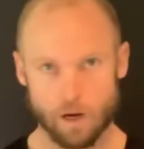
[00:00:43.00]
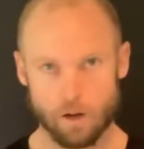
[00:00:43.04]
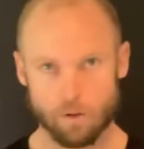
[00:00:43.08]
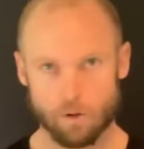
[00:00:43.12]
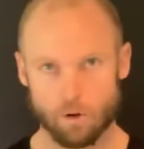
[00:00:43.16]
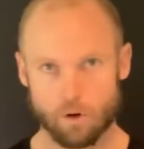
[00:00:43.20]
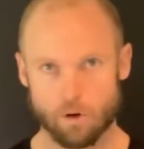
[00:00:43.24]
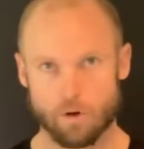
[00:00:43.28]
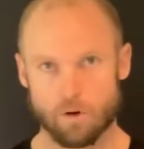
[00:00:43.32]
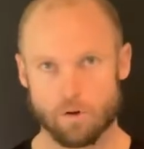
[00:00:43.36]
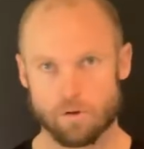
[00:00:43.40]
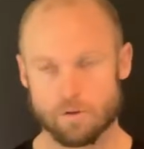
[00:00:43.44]
a
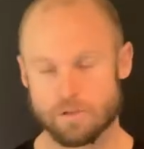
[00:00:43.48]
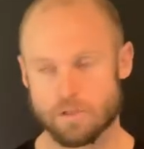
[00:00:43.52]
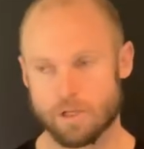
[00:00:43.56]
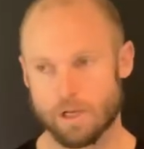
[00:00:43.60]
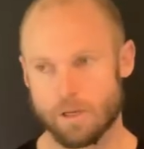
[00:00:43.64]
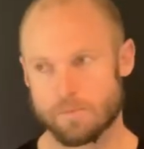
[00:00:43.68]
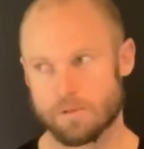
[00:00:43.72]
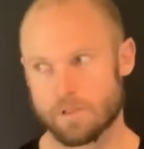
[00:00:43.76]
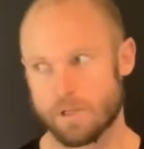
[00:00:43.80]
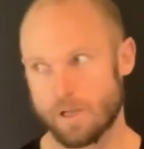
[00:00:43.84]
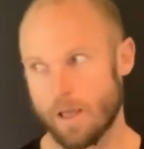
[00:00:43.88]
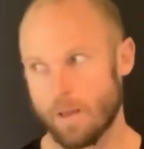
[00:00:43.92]
lot of
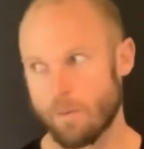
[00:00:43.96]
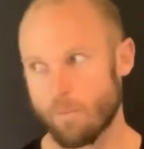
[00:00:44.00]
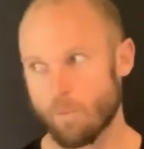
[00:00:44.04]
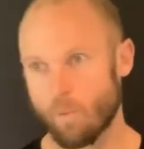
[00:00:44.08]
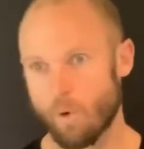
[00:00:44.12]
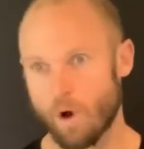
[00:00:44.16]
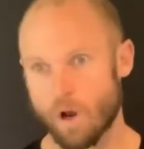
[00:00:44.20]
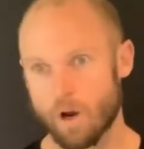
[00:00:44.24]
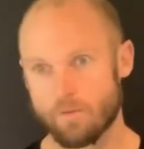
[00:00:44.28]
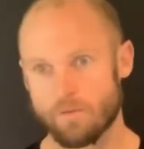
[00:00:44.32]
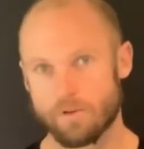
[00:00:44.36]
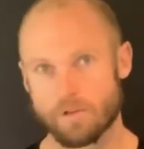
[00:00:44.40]
concepts, and
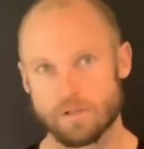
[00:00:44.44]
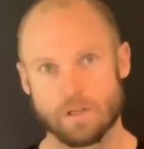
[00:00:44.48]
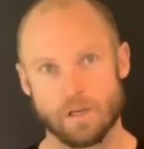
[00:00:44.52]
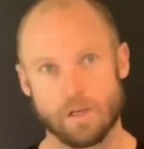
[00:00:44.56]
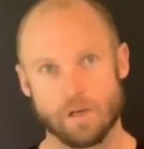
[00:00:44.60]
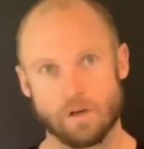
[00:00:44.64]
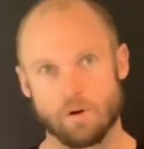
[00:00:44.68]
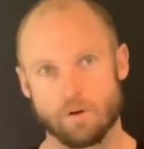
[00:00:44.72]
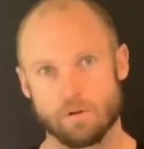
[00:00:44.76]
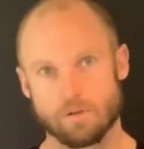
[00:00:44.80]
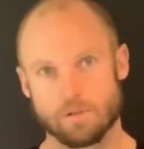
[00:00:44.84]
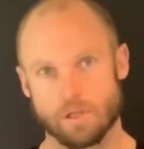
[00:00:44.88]
one of his key
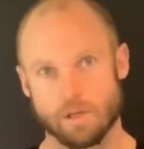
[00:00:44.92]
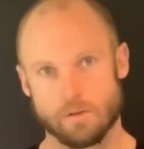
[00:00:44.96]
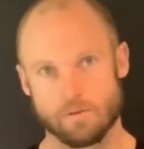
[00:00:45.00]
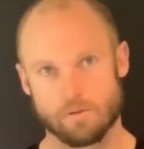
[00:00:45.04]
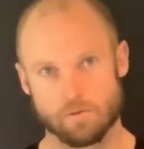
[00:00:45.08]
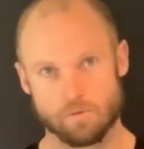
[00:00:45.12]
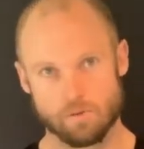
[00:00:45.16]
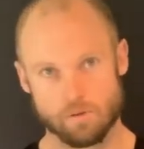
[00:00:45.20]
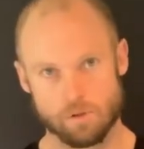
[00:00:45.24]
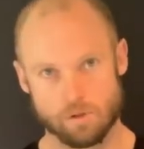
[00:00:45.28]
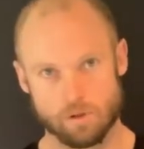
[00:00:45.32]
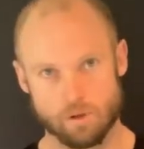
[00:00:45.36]
concepts
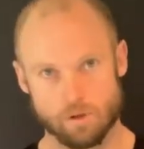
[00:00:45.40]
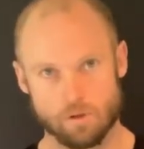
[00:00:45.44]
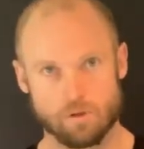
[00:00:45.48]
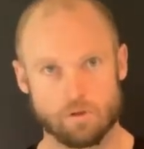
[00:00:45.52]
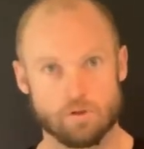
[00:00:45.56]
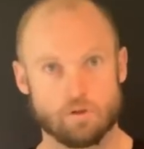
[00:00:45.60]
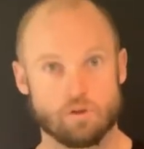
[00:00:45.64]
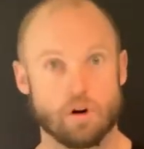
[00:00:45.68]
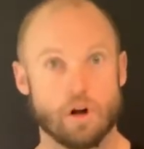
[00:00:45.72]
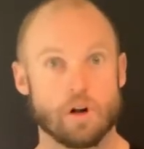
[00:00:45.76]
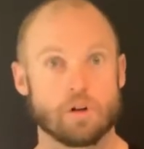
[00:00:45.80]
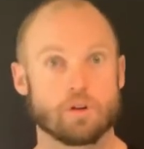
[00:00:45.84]
was
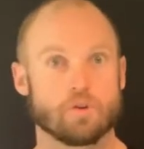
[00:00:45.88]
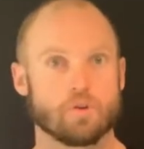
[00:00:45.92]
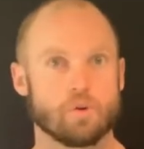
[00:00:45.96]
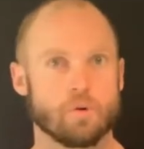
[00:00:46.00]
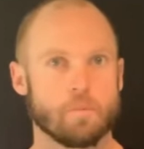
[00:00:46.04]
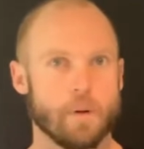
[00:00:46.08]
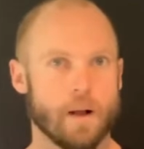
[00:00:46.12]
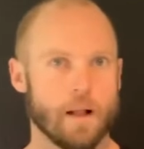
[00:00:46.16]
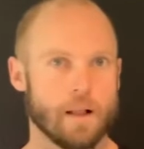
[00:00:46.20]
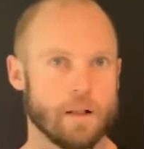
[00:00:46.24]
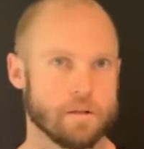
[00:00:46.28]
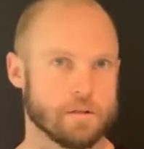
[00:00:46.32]
structural
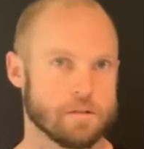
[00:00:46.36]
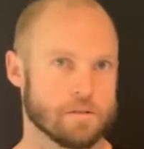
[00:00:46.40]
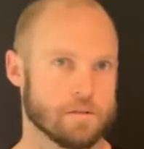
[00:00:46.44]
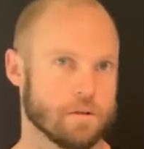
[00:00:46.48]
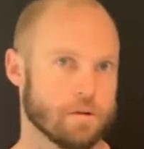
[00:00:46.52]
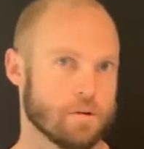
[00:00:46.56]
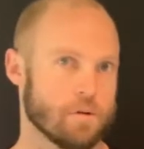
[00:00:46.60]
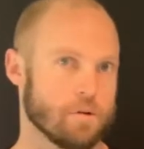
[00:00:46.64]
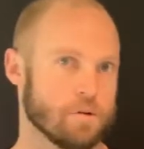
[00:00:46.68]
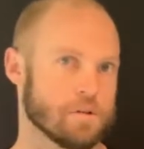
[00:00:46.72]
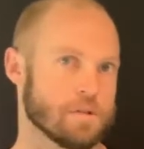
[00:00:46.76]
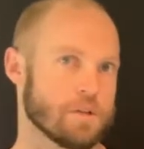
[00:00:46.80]
balance, the
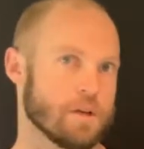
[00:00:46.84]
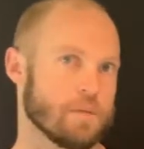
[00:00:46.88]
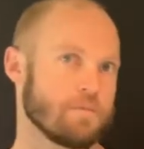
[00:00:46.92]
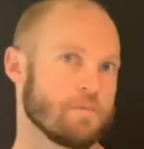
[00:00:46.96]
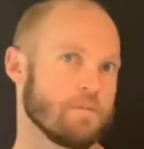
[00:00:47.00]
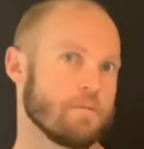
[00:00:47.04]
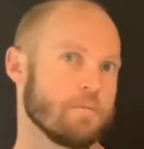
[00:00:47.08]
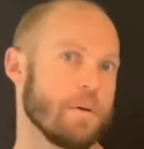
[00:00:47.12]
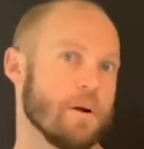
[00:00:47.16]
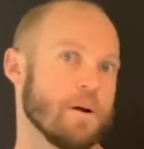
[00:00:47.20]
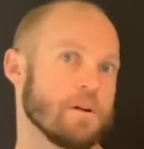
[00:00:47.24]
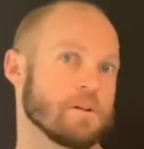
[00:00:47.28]
concept
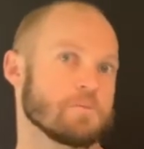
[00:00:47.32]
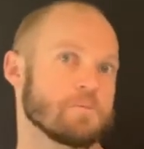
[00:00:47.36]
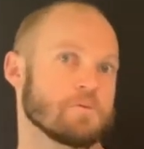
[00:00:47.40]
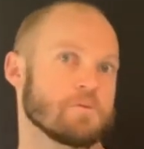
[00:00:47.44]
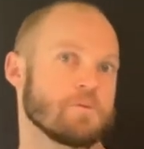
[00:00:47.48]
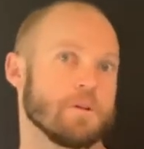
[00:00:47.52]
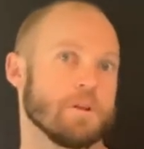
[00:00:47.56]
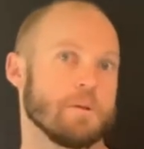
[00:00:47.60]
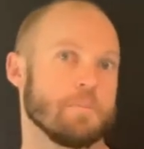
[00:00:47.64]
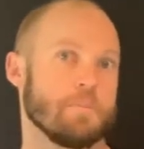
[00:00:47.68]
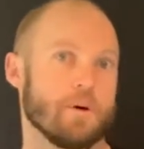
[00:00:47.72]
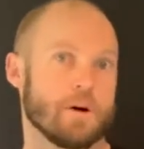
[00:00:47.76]
of balance
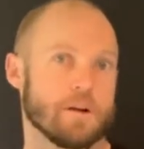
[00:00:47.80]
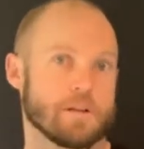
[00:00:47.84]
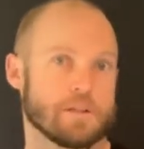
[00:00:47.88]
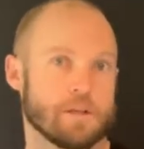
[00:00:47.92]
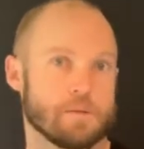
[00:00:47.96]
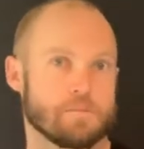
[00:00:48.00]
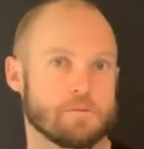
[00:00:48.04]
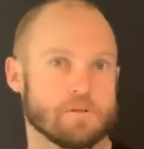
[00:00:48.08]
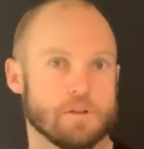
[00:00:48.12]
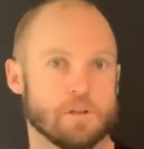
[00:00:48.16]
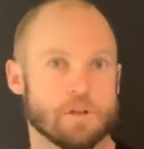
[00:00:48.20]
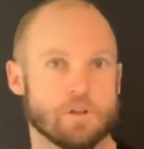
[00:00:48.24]
between the
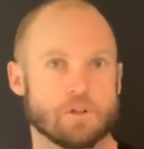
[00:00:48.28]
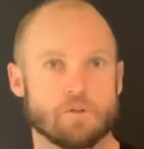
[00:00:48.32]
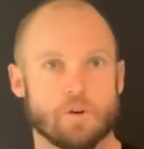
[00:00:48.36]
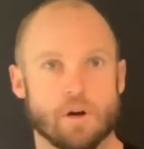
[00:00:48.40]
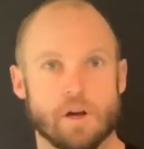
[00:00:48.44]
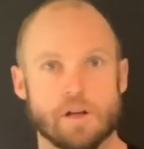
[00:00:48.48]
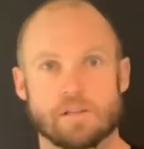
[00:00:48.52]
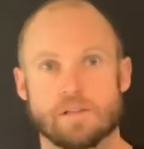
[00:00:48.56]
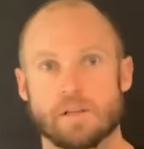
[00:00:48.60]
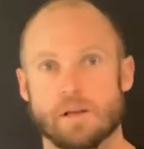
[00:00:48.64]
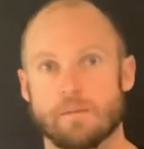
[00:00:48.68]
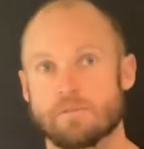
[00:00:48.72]
biceps and the
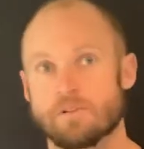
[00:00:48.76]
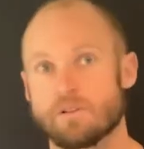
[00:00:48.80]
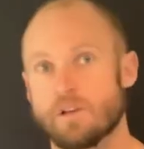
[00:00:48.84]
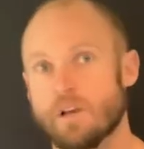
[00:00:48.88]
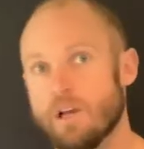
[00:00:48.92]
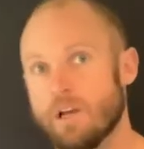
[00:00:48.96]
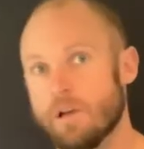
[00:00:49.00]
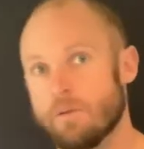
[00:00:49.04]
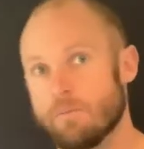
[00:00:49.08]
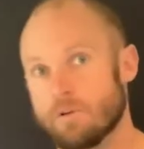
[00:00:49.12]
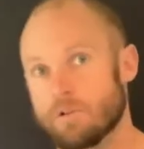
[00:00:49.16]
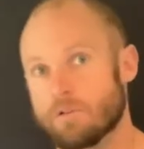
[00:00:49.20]
triceps,
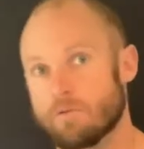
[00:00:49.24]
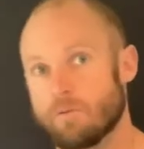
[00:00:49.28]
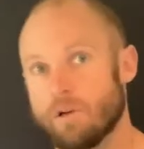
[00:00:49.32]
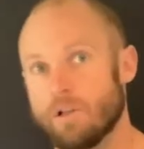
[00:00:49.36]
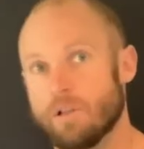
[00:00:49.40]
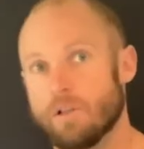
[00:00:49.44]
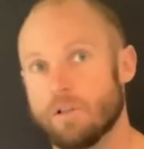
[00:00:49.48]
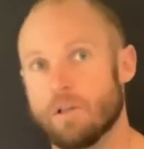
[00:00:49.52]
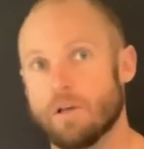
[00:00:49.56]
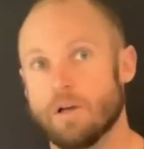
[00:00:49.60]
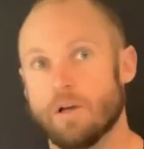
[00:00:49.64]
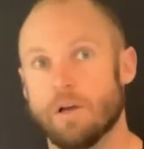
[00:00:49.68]

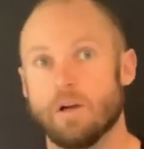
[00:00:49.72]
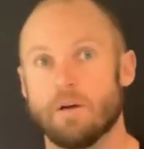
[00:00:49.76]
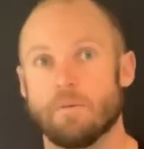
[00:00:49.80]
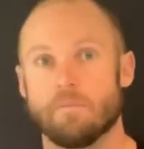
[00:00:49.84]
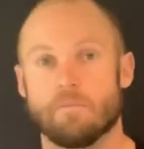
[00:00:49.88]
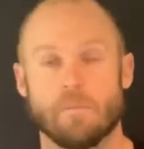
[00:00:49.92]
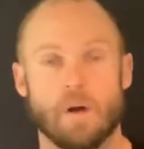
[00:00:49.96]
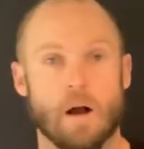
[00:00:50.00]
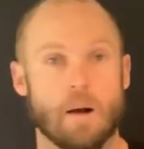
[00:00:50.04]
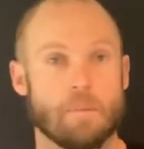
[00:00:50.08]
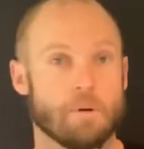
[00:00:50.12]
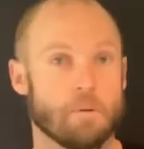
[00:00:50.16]
between the
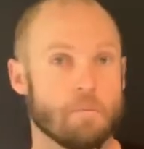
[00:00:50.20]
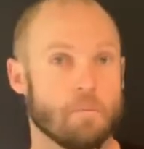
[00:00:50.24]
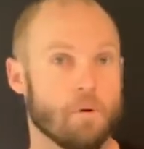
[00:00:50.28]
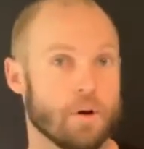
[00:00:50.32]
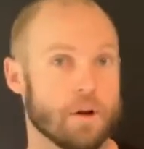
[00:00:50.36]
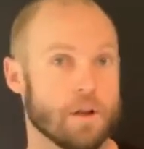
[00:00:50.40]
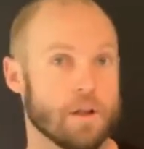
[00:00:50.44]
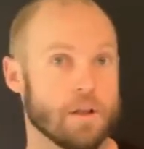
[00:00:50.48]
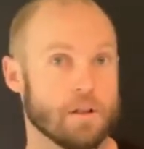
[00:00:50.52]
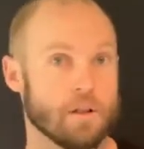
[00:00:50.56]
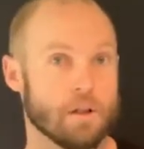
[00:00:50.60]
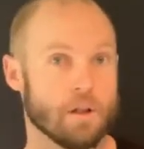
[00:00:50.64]
upper
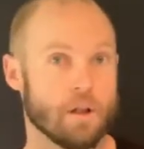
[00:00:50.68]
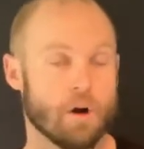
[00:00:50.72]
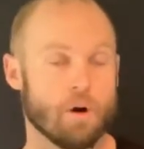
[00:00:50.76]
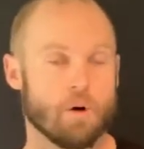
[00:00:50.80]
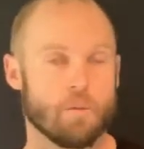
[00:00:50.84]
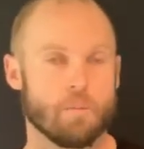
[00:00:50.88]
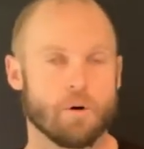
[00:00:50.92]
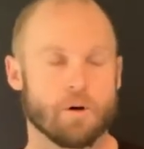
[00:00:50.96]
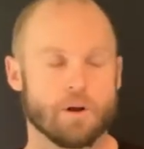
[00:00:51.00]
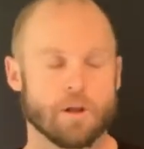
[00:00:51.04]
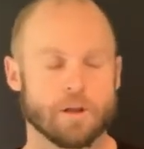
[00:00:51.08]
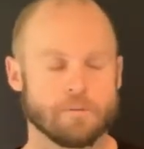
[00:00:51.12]
body and the lower
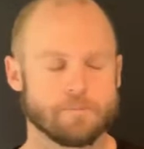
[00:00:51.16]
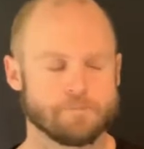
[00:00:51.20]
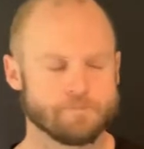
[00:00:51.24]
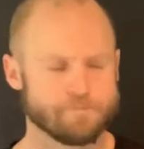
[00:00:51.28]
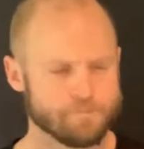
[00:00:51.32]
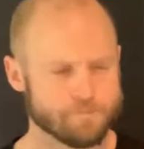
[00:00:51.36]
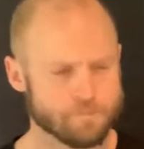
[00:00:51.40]
body.